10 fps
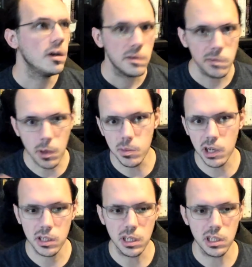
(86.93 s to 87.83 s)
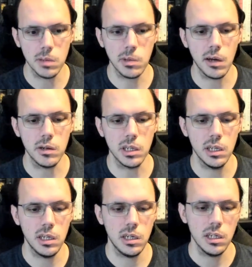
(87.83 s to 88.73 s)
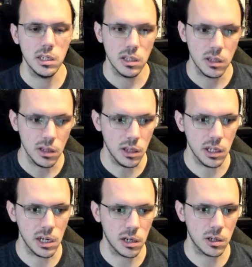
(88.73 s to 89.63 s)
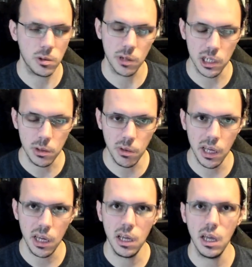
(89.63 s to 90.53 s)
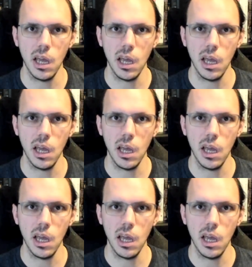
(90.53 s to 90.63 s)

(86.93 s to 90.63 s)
four books that shipped out in the year 2020,